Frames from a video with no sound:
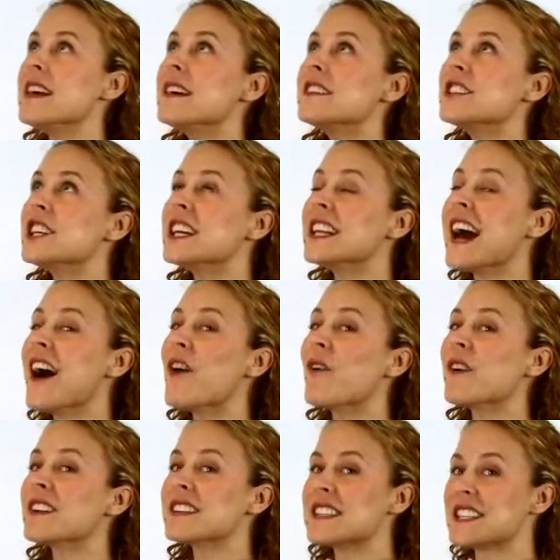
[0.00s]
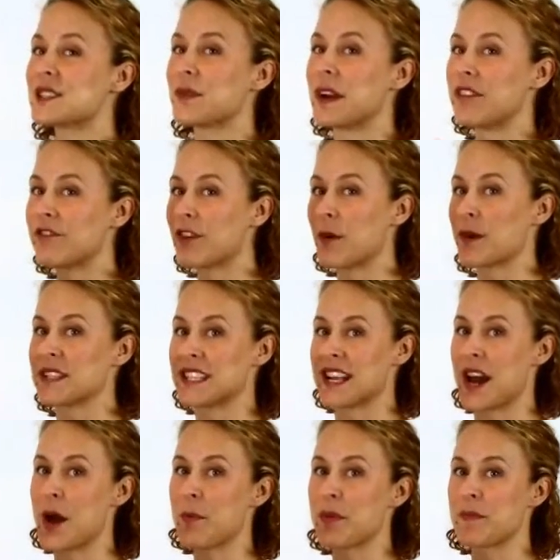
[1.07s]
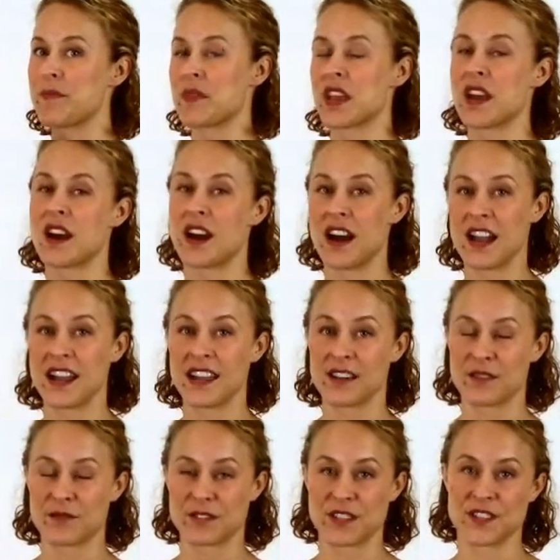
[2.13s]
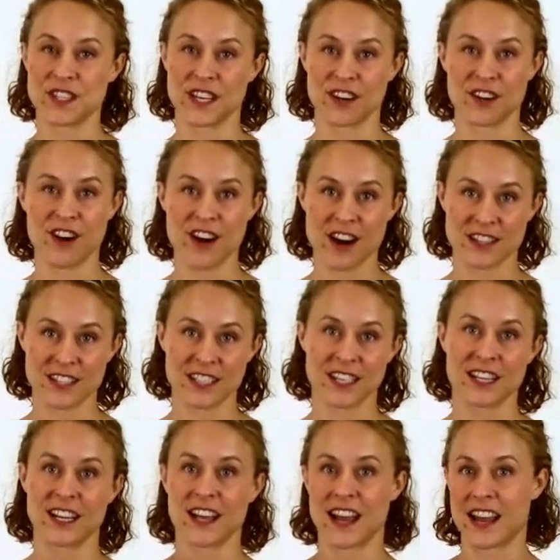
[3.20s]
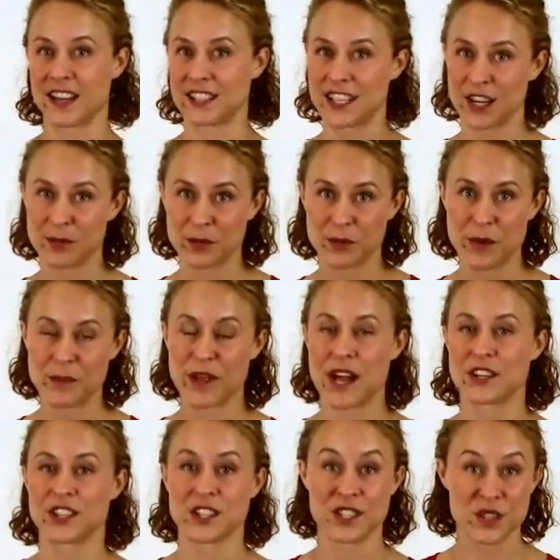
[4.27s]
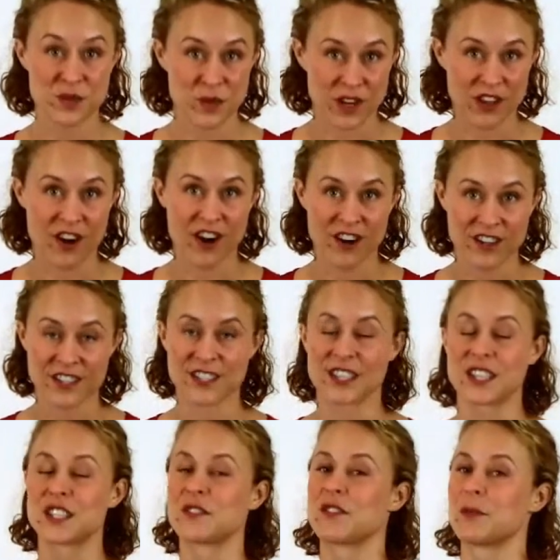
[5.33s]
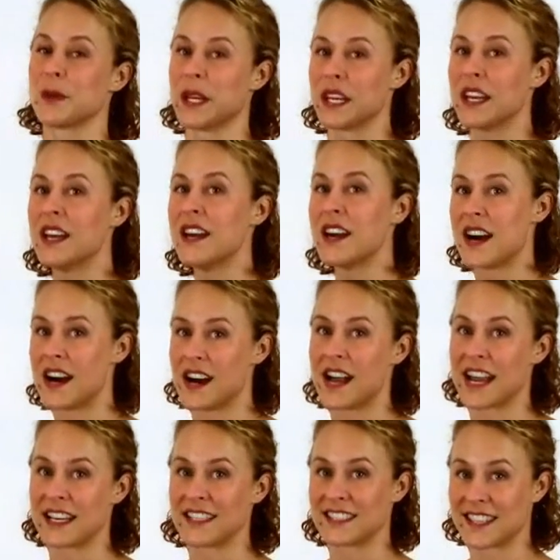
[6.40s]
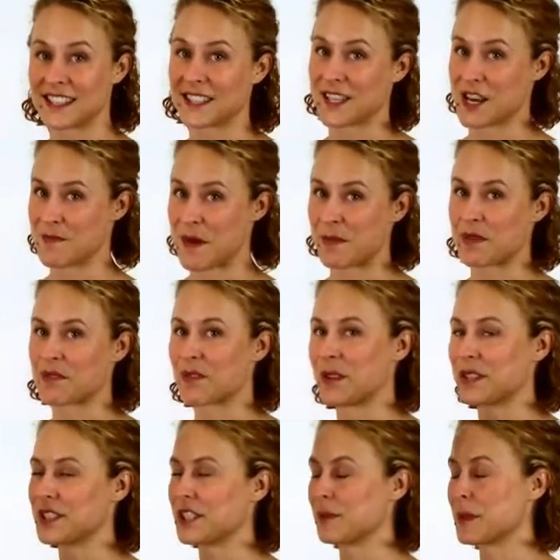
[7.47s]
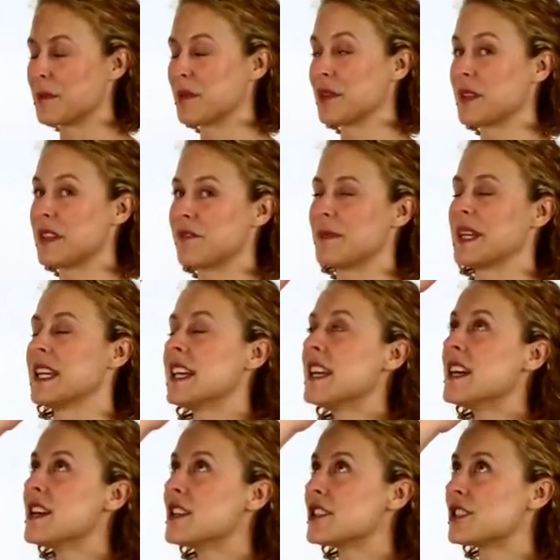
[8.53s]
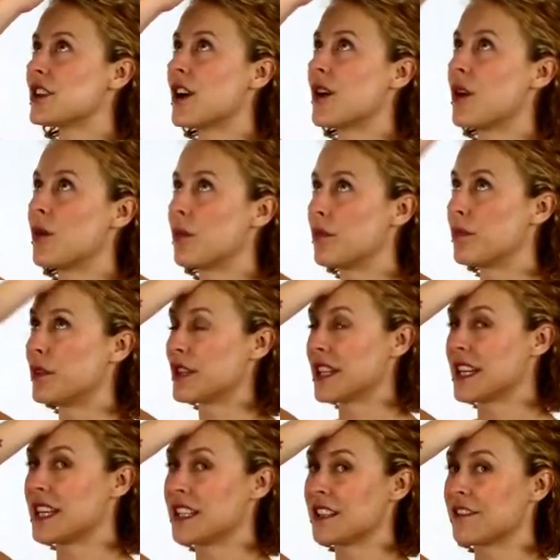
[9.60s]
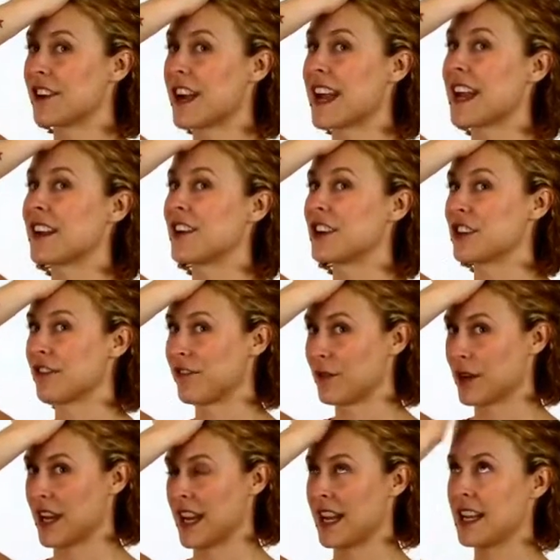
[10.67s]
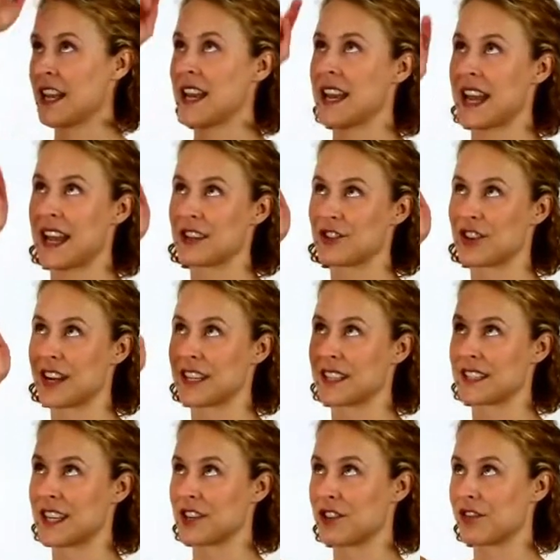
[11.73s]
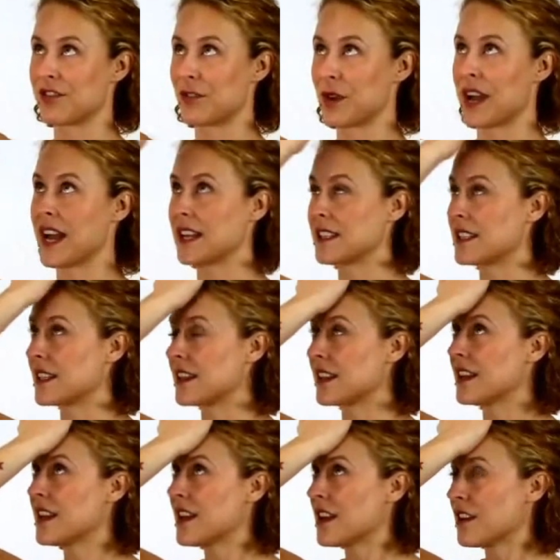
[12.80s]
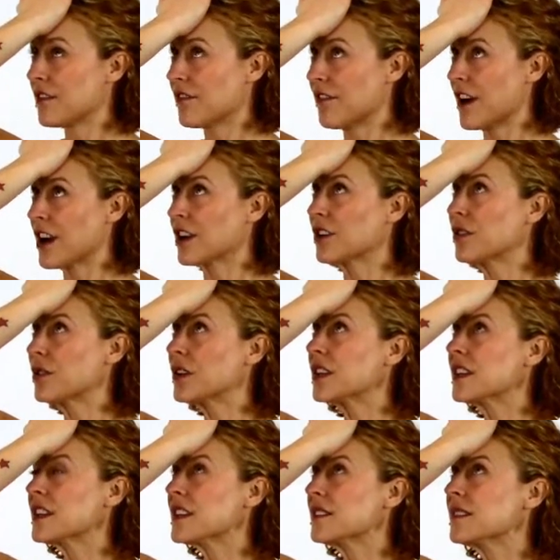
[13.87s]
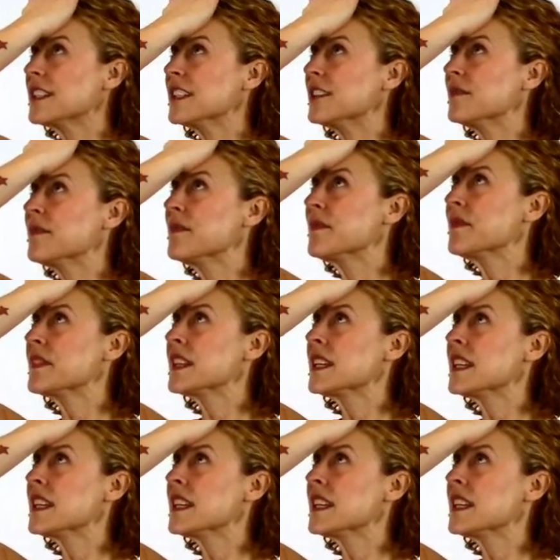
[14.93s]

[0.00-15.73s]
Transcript: chin outwards this way, forwards and up. I sustained a car accident, I had terrible whiplash, and this is one of the hardest things for me, and it does come up in roller derby, believe me. So put the heel of your hand on your forehead and try to send your forehead to the far corner of the room,